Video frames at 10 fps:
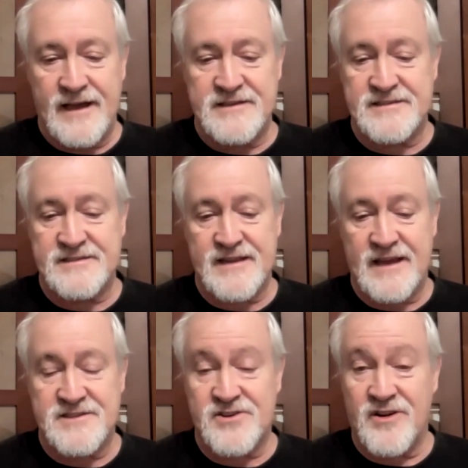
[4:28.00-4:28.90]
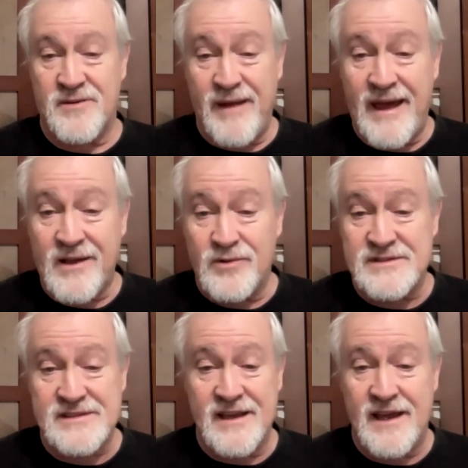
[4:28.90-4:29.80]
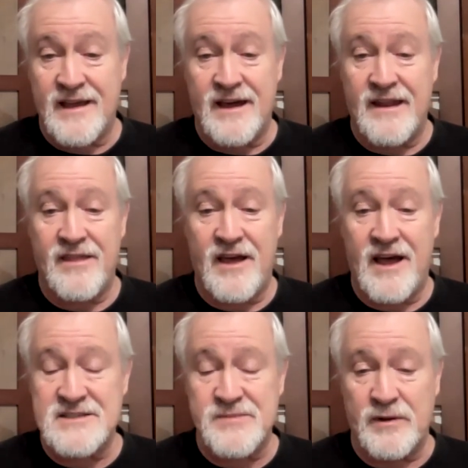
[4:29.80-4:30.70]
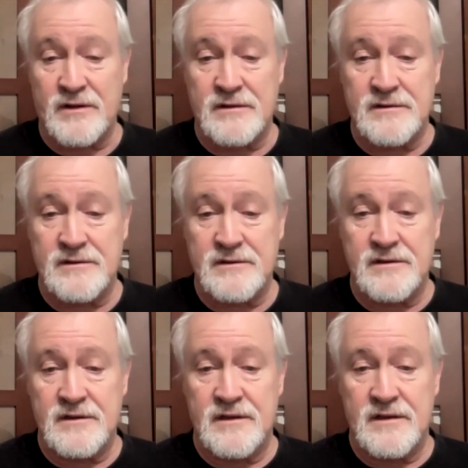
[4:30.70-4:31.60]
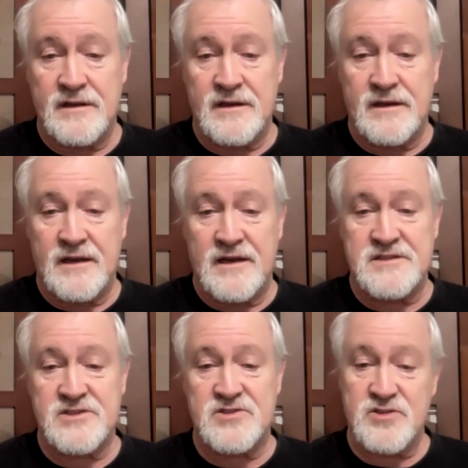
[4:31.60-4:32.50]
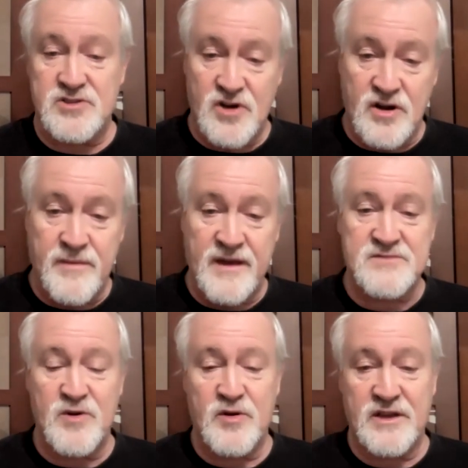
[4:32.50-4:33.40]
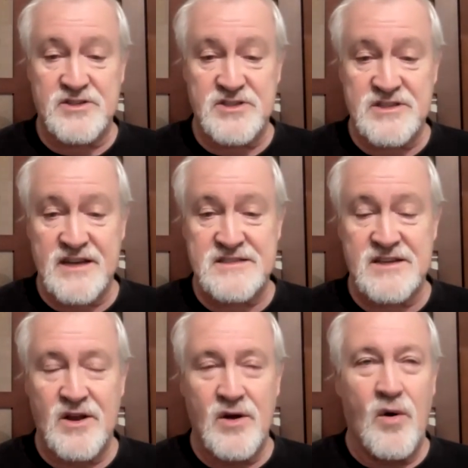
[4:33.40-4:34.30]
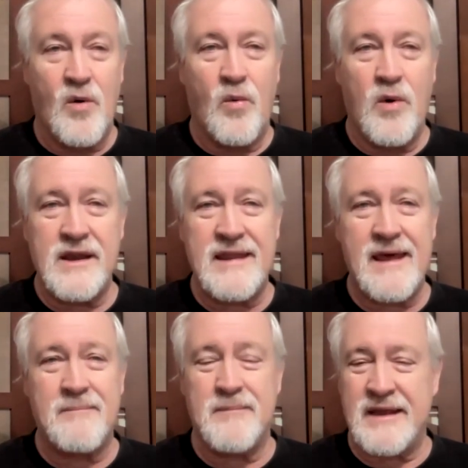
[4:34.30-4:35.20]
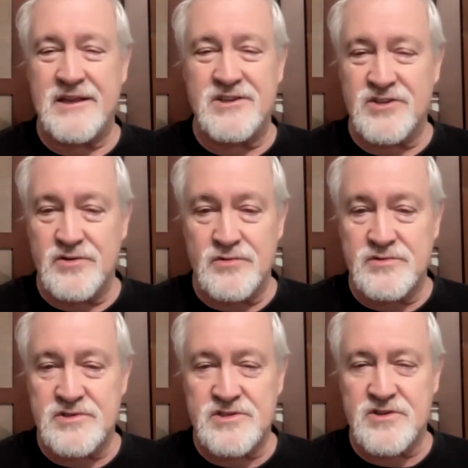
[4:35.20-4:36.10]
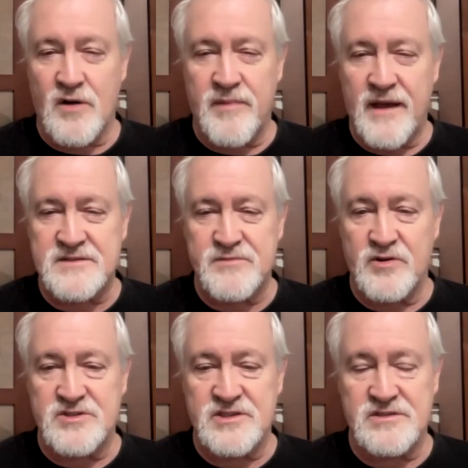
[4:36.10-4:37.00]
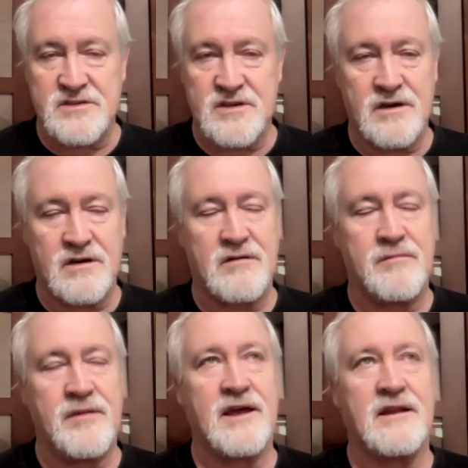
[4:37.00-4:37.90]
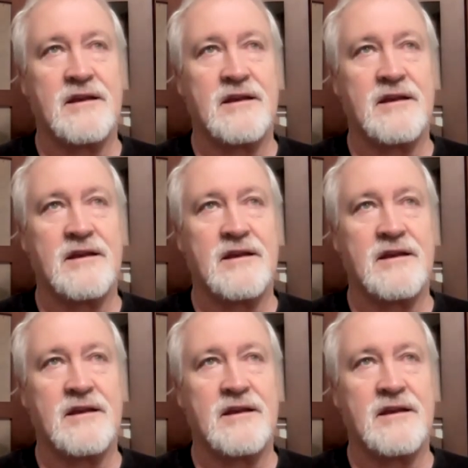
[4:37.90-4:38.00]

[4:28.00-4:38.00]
I just I started back once I, I got out of the hospital. And I said, So you started back smoking? She said, Yeah. I said, What did that mean to you to start back smoking? She goes, Oh man.